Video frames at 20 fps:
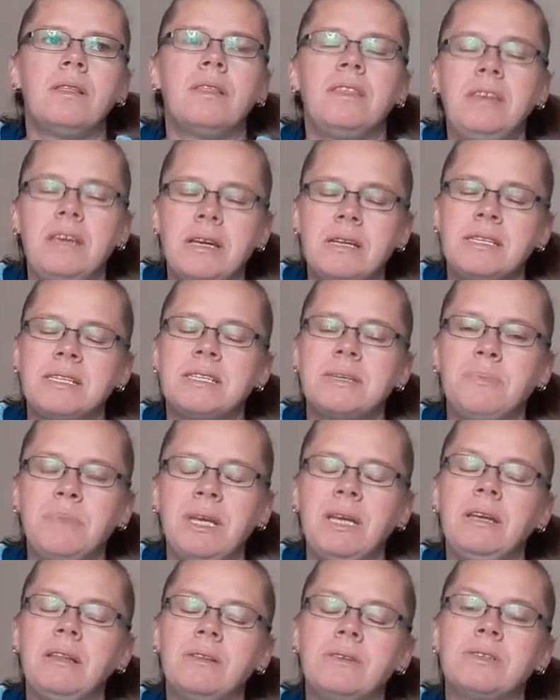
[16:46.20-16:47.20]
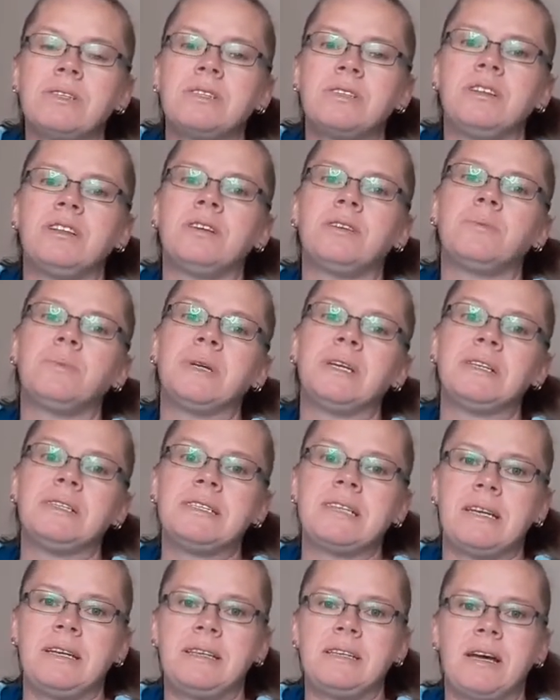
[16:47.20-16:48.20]
yes, the mini lost a little bit of
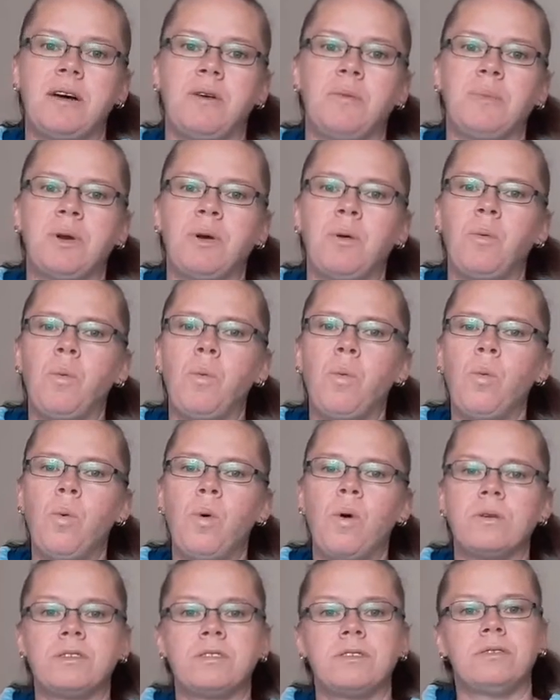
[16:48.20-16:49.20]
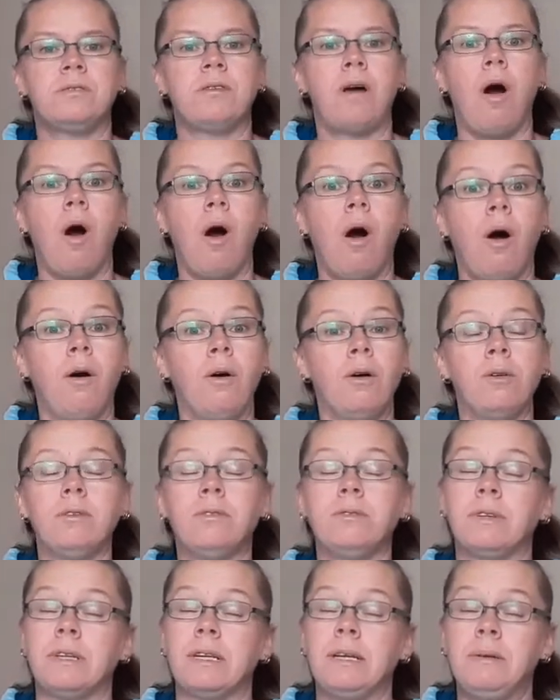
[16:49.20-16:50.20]
detail, but it wasn't
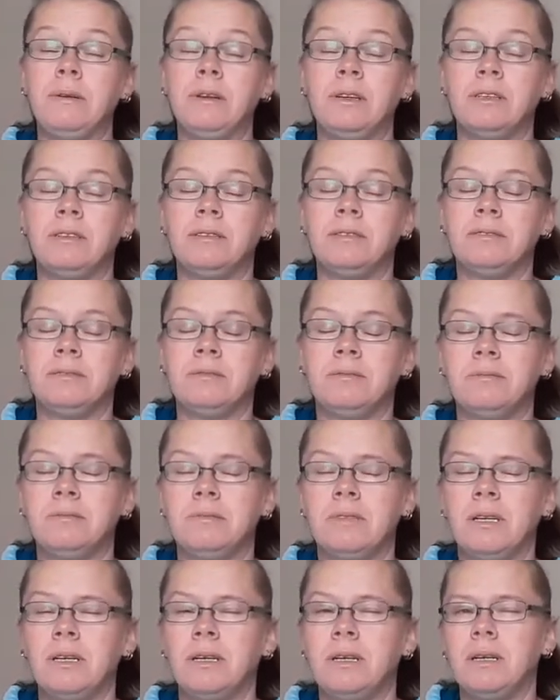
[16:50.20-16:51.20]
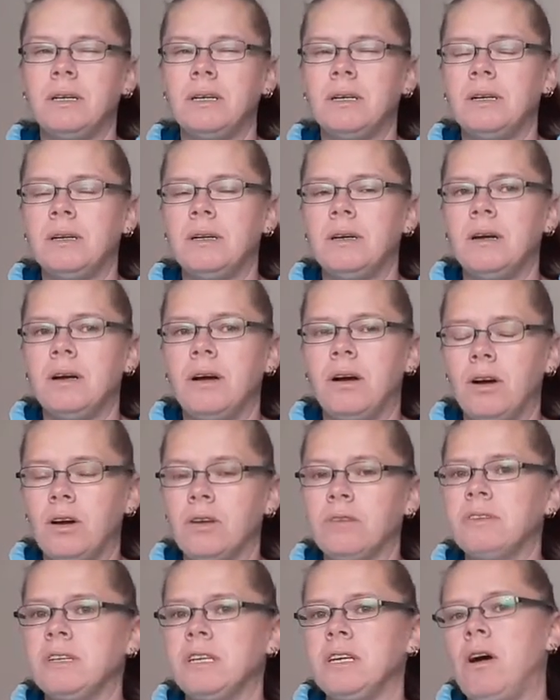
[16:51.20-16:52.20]
overly
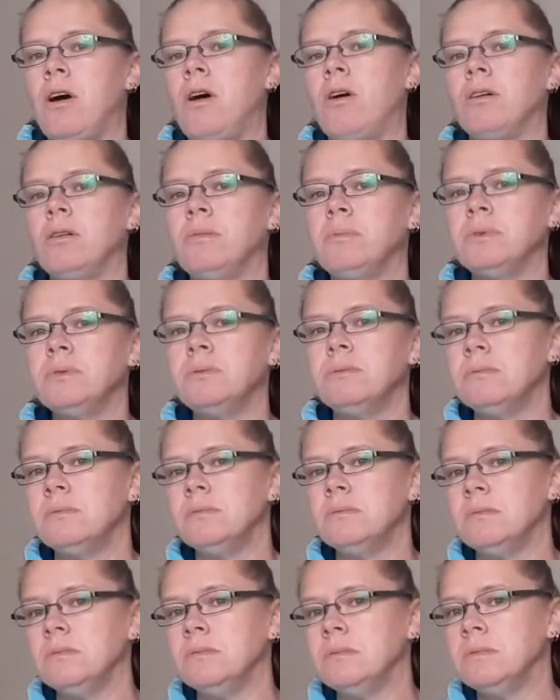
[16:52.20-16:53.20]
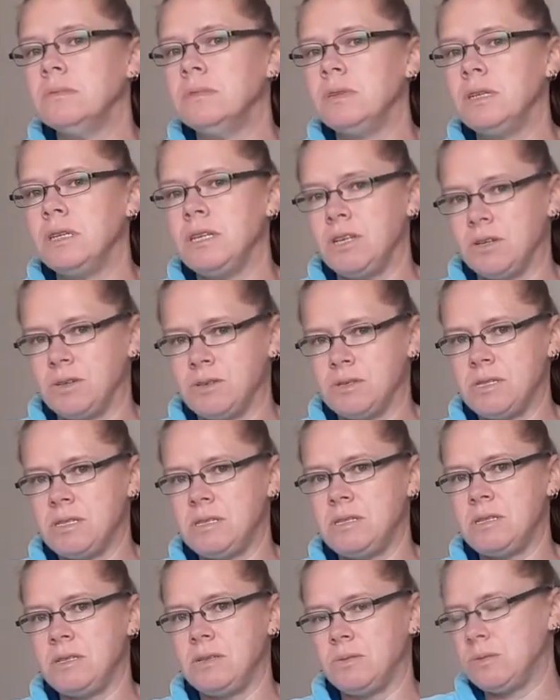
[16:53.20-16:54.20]
horrible. You could
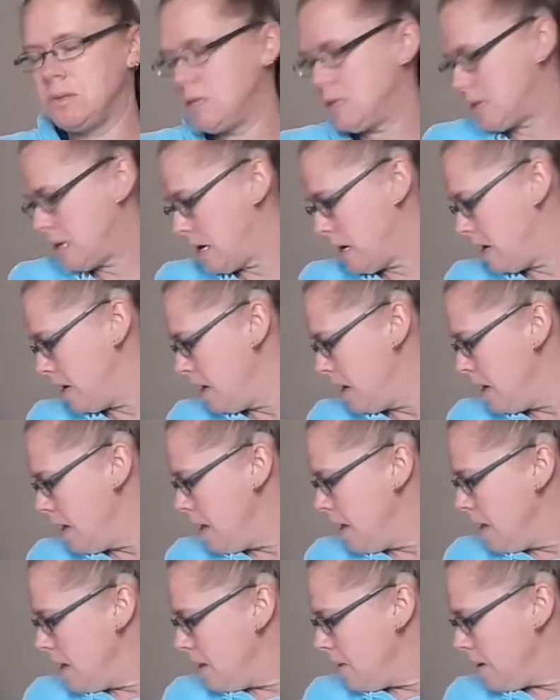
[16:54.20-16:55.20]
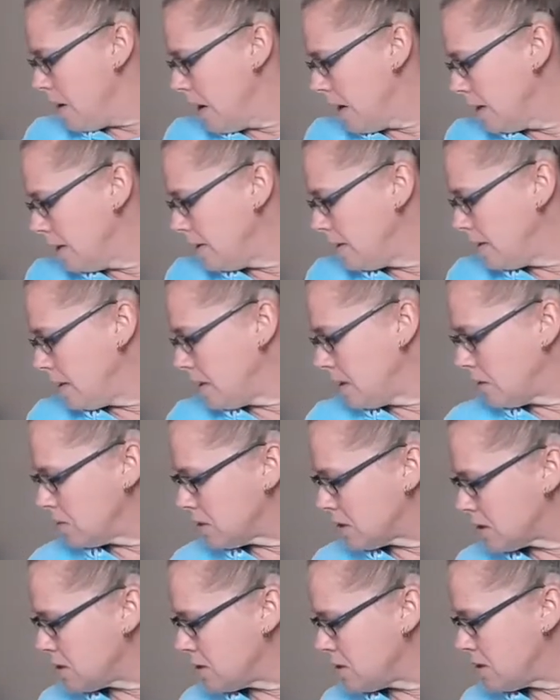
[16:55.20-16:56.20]
still see. The only thing I
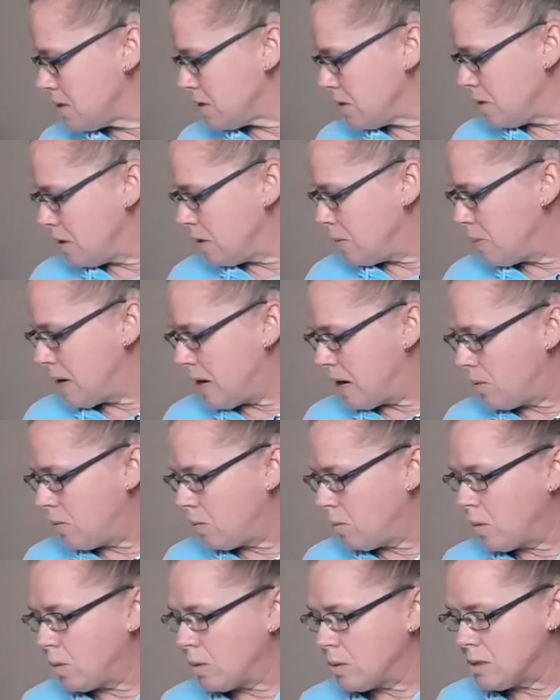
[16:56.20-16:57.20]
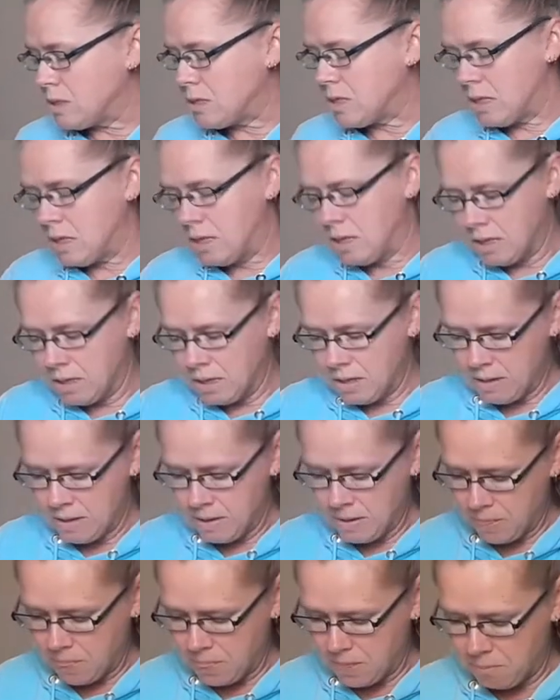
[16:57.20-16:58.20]
was concerned about was
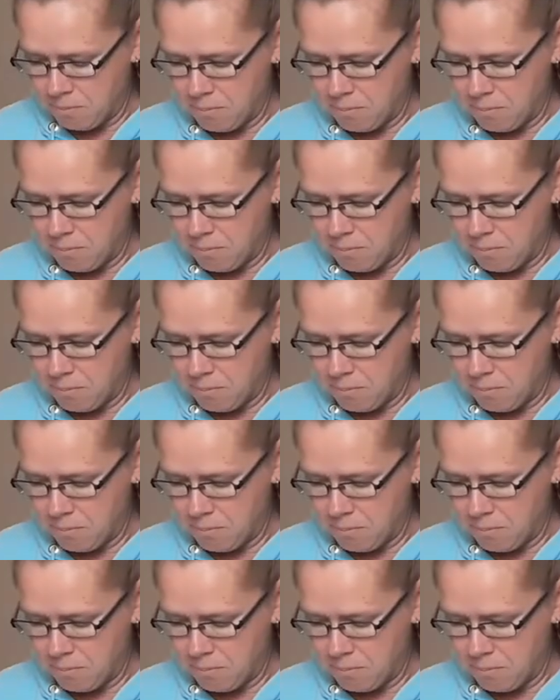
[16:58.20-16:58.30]
the